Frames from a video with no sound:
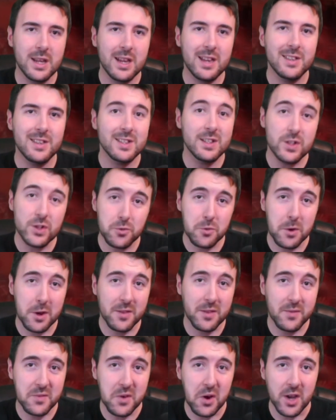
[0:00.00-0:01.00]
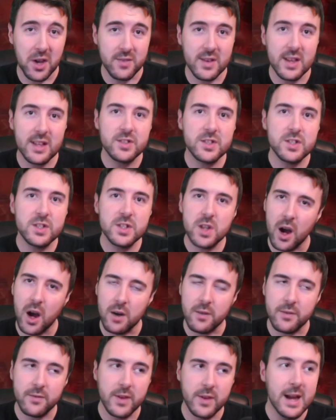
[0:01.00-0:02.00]
is it's strength 5. It's
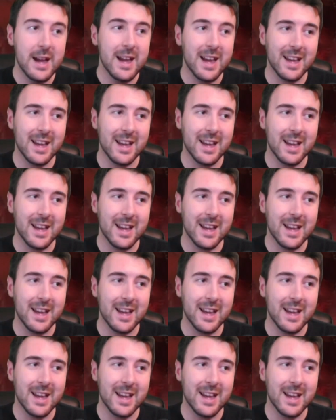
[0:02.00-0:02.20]
tough.